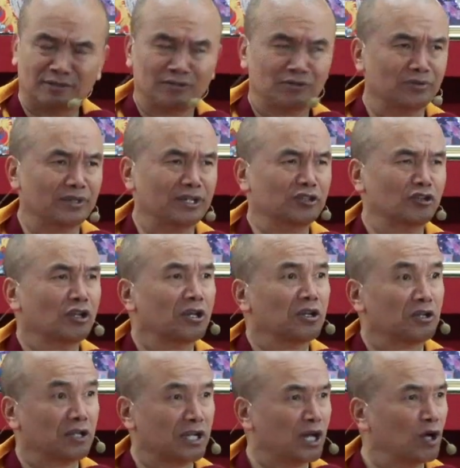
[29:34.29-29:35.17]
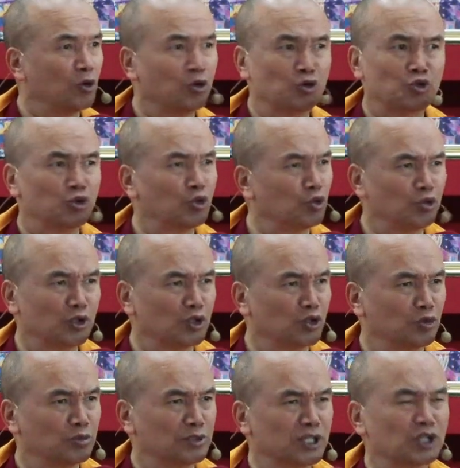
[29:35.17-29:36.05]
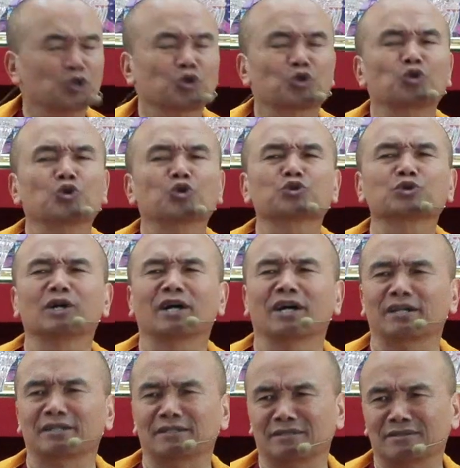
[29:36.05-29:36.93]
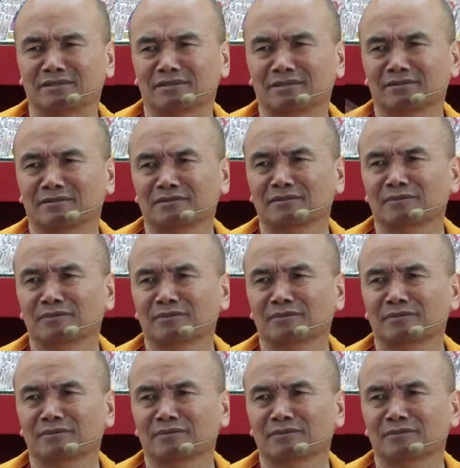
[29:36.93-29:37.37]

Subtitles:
Right? Now don't look at the object, close your eyes.